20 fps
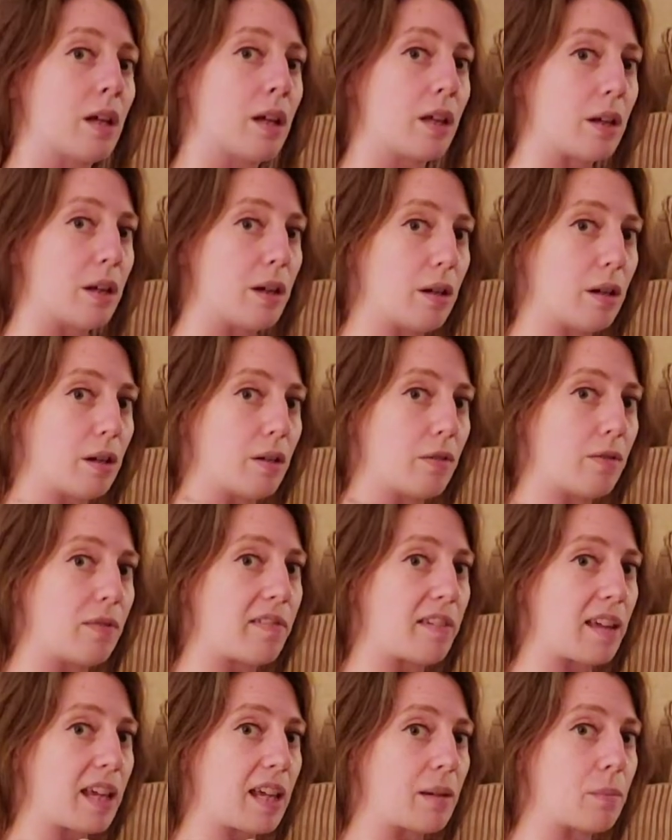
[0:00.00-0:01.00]

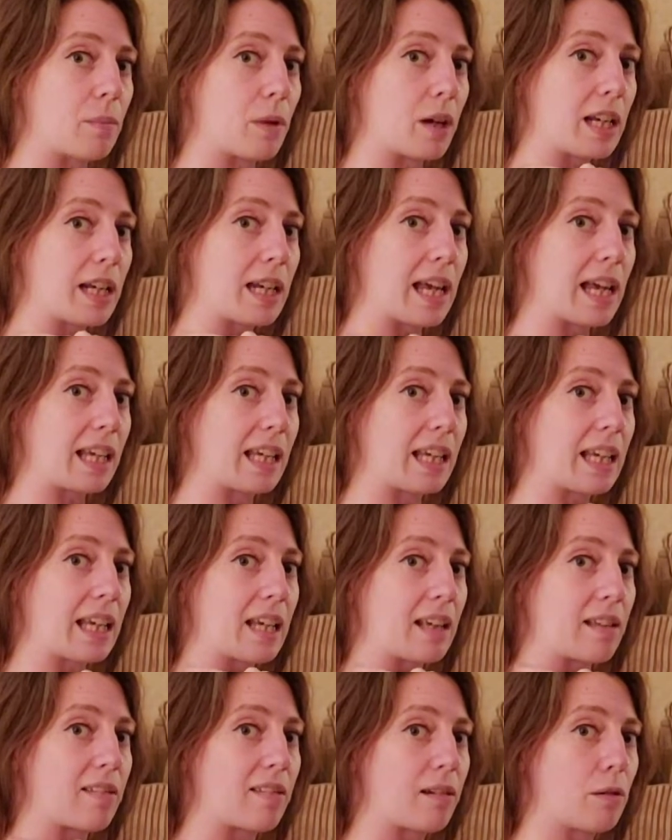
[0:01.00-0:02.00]
nerves in my neck
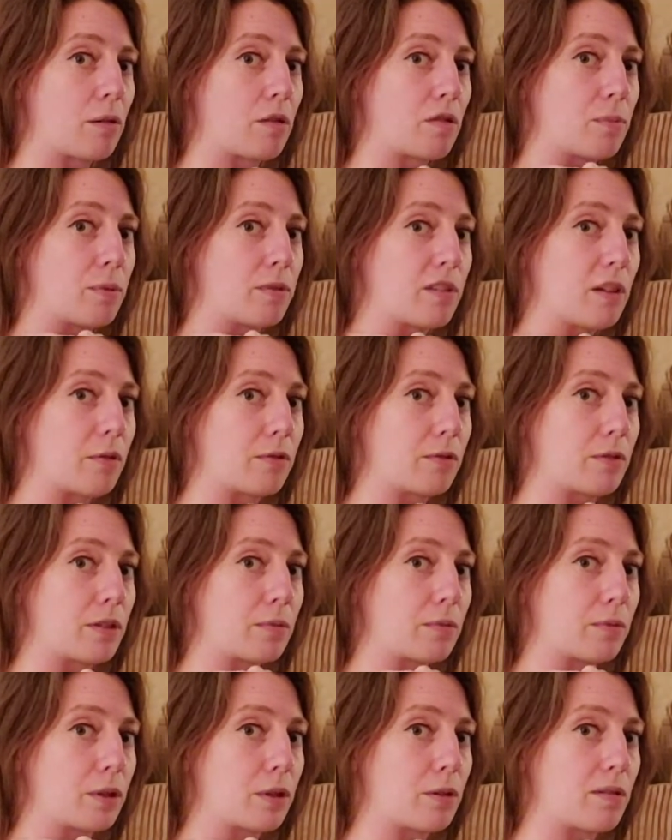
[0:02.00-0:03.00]
here, two of the
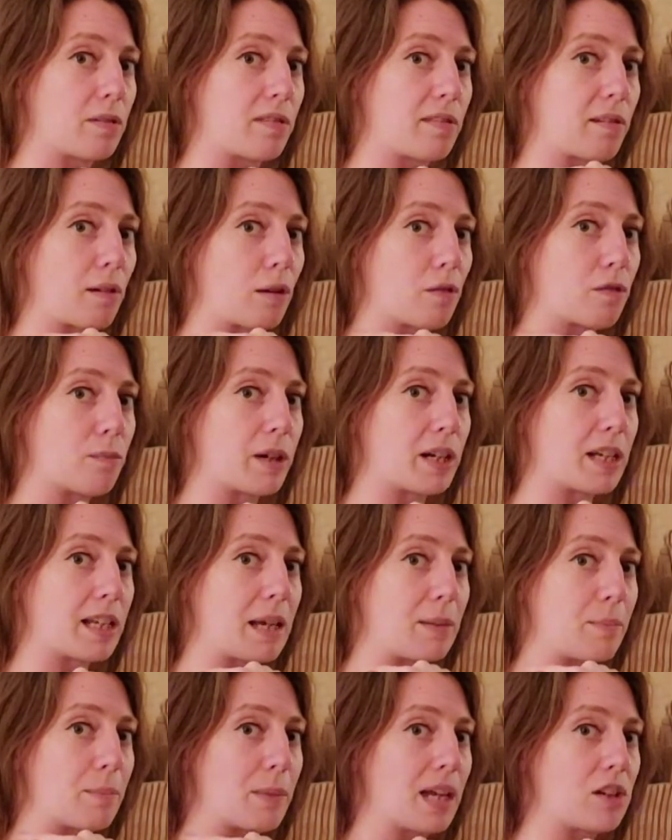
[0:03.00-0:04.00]
roots of my
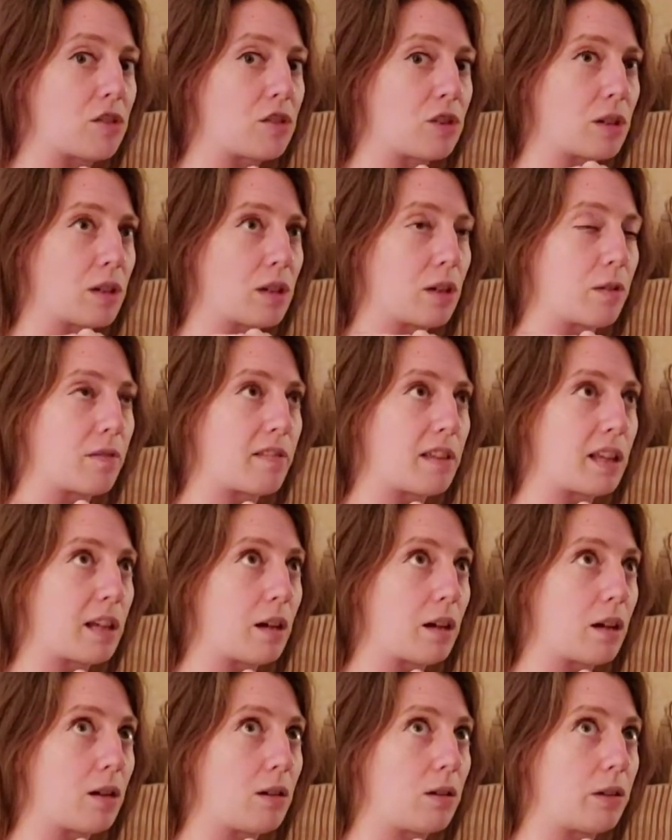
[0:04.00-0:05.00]
major nerves, the
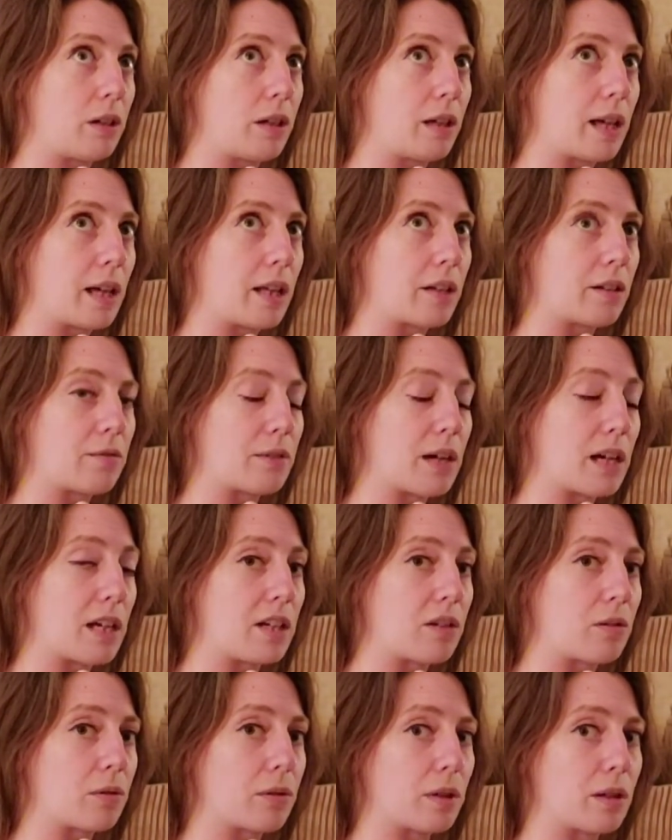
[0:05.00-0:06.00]
ulnar and the
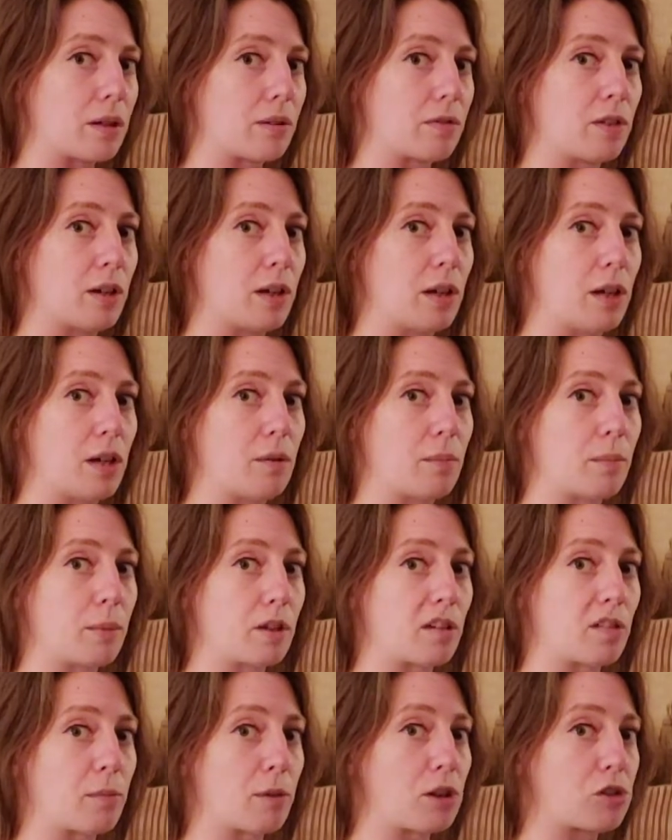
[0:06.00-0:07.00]
radial nerve,
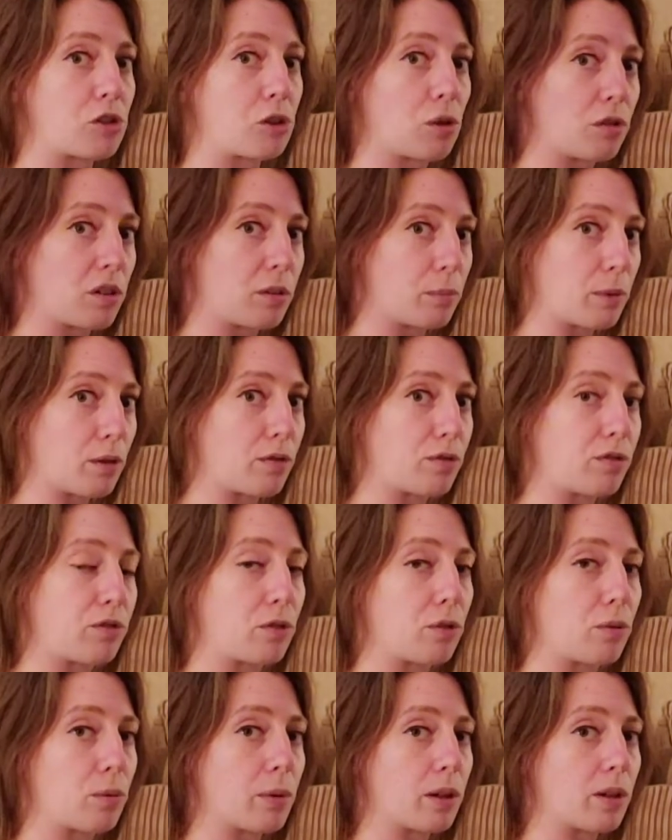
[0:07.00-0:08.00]
because my shoulder moved
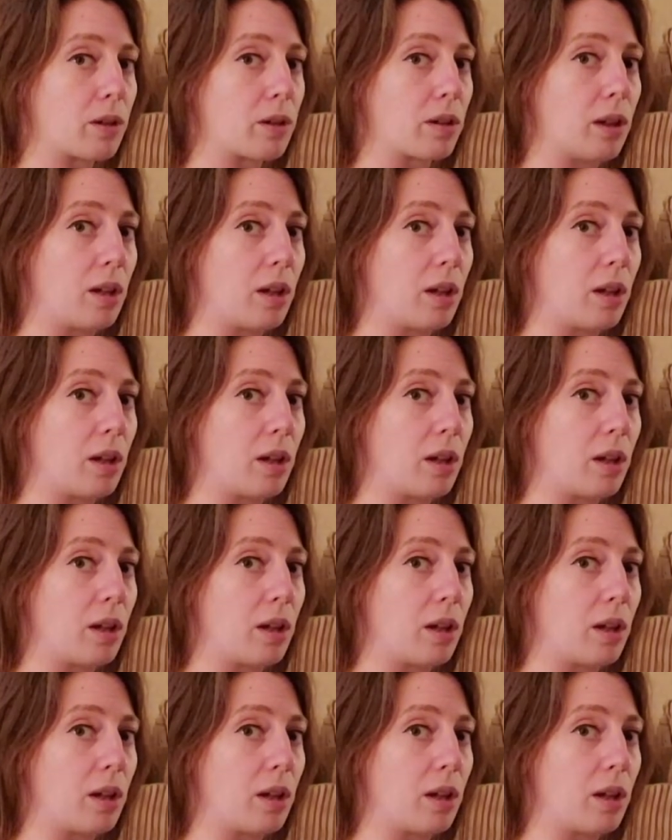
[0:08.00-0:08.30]
forward.